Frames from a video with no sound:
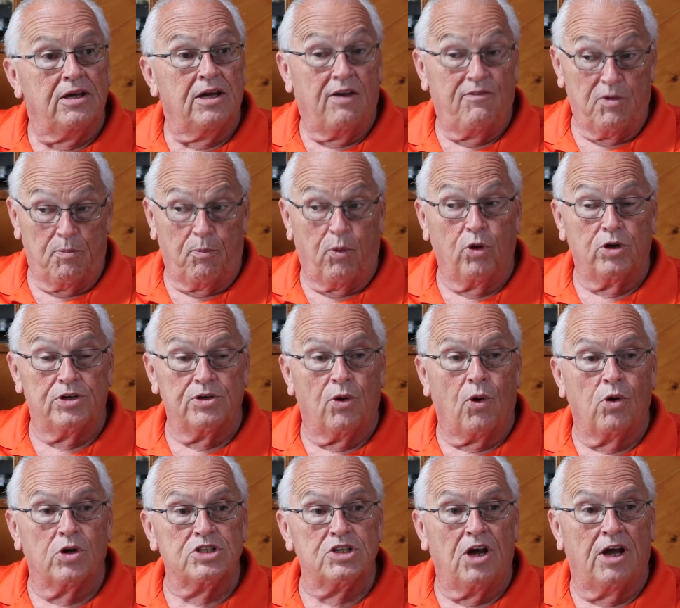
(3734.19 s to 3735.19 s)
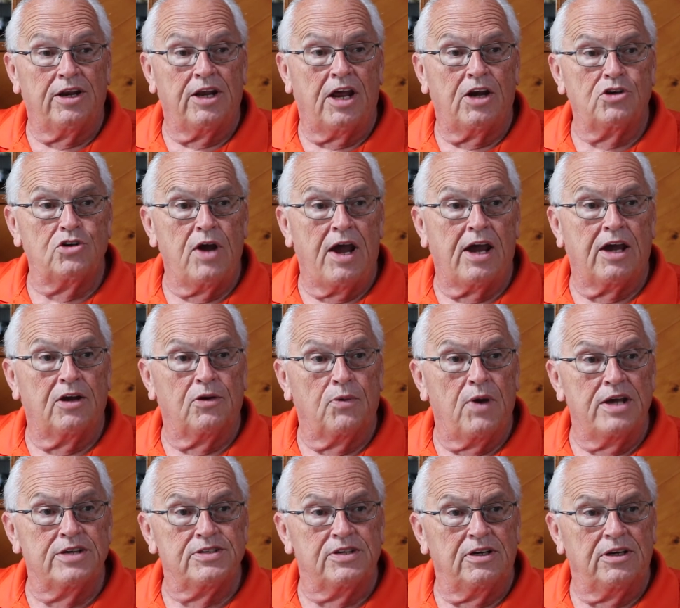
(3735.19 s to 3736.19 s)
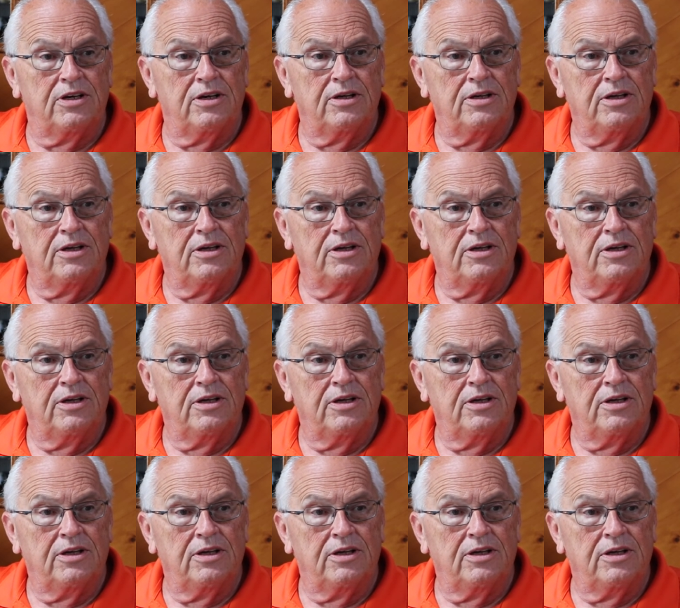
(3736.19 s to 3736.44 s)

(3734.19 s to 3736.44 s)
if you put your horse on that track and race it.